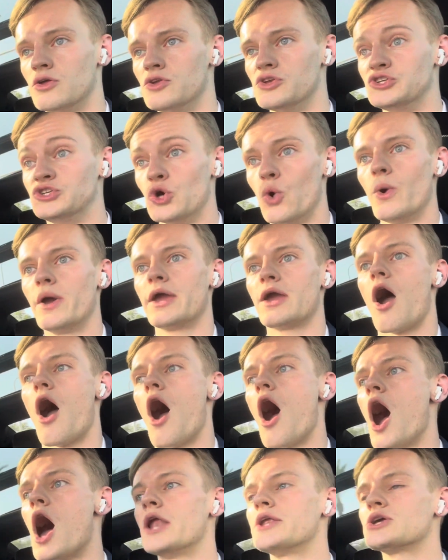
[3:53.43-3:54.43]
doing
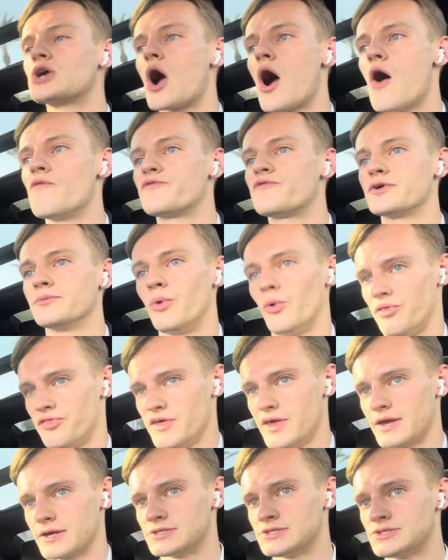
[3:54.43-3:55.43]
uncomfortable
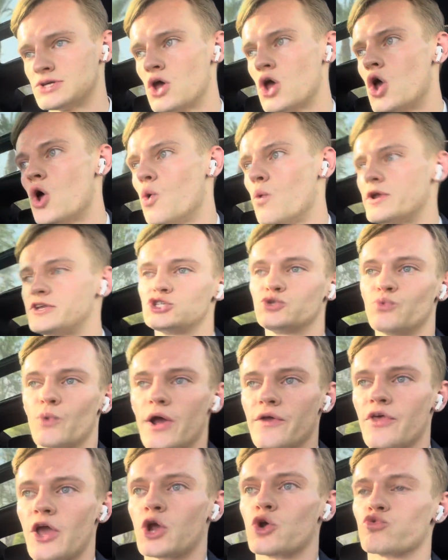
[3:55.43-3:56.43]
things, which is
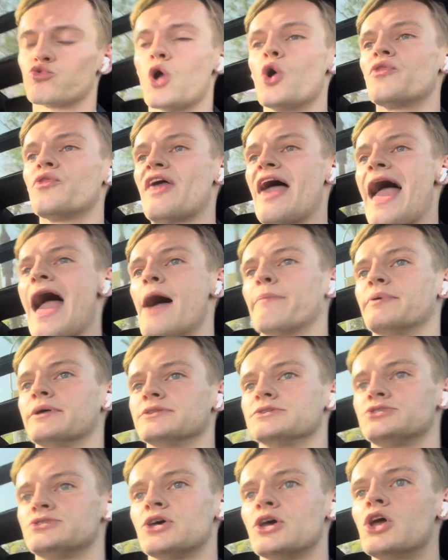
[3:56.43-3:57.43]
where the growth
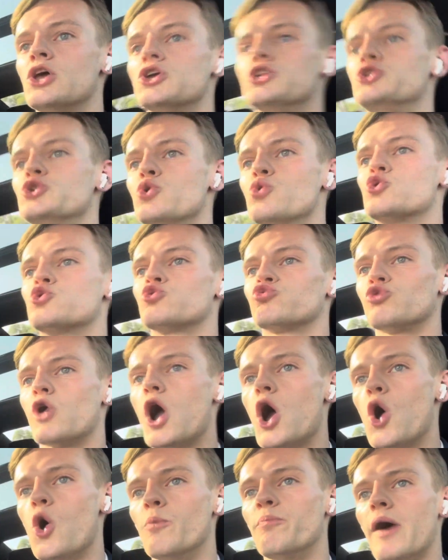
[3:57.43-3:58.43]
happens. You
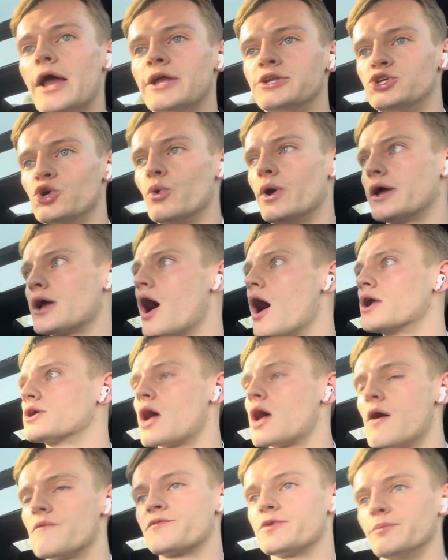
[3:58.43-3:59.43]
grow by doing
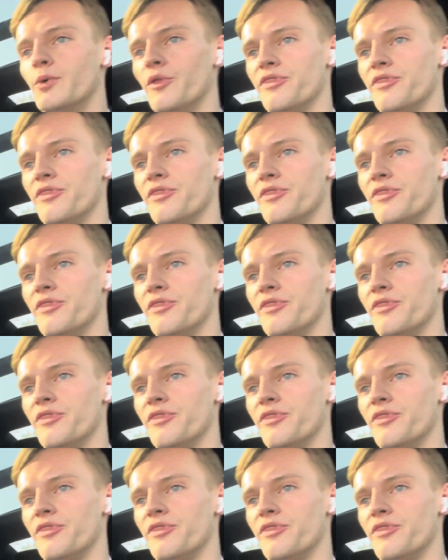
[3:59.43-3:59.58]
uncomfortable